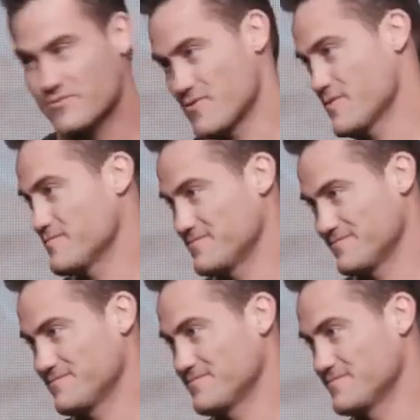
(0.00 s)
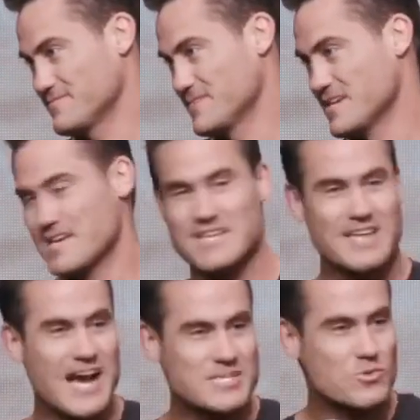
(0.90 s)
for him. His
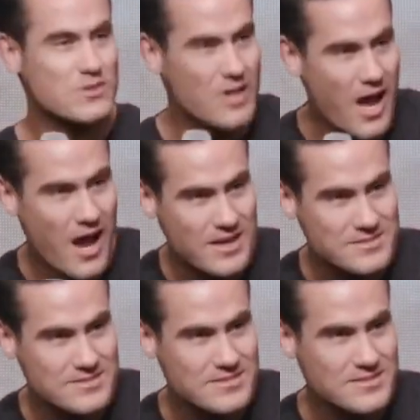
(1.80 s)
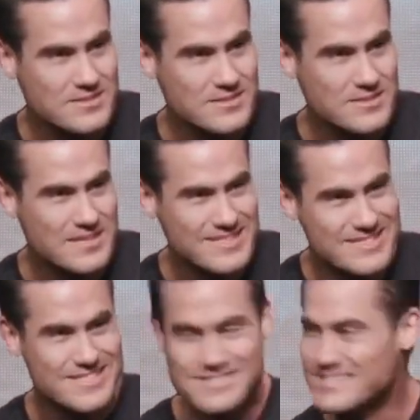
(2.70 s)
eyes were locked. Is
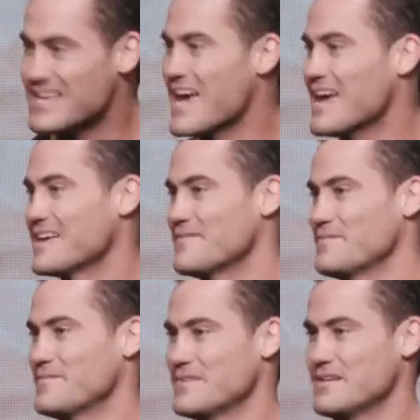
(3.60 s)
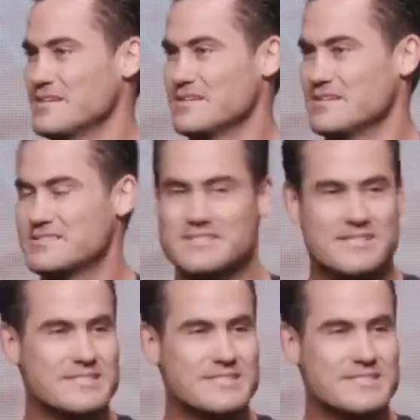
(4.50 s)
this the day? Is this the